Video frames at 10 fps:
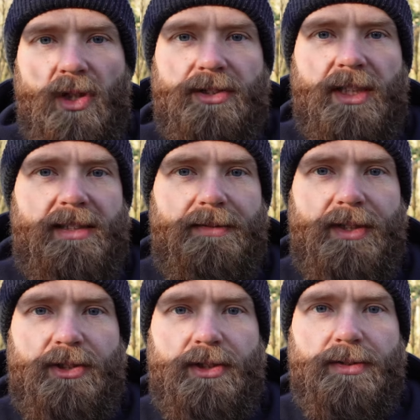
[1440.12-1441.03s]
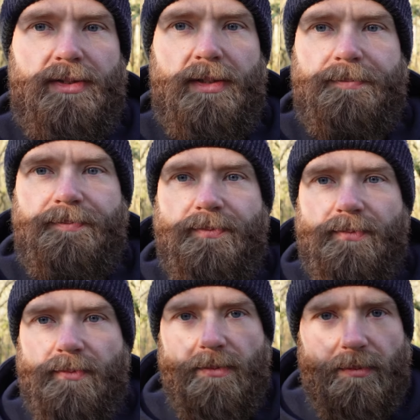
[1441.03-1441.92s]
digestive issues
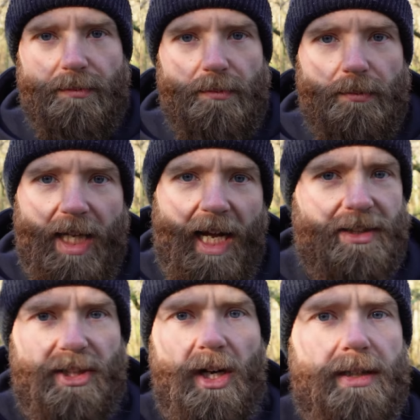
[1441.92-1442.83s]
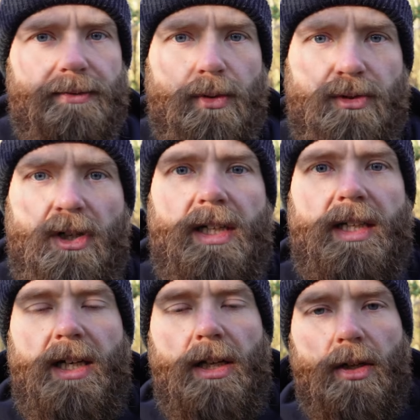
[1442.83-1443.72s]
and the carnivore
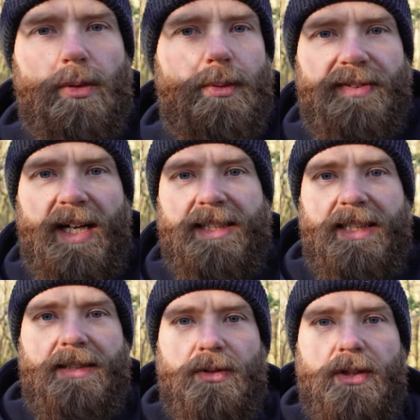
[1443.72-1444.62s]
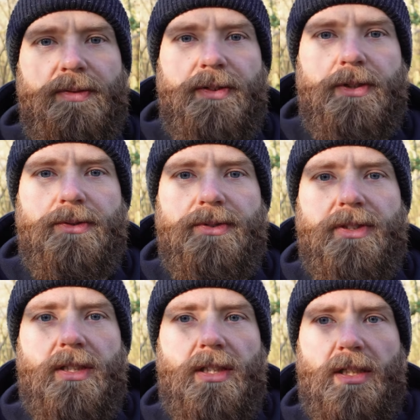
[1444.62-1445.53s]
diet, along with adding in real foods